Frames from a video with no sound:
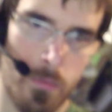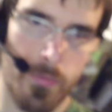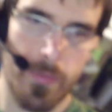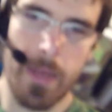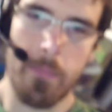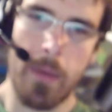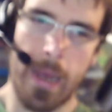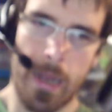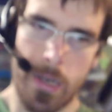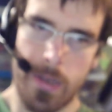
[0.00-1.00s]

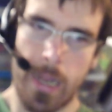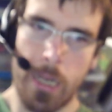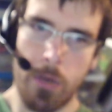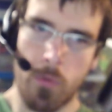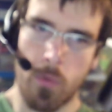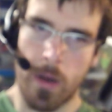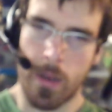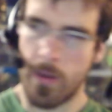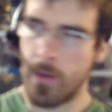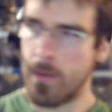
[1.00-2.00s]
D-pad that you would want to
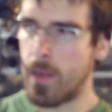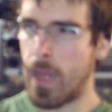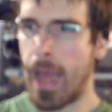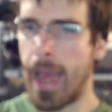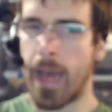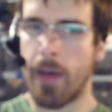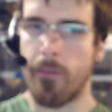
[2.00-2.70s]
have.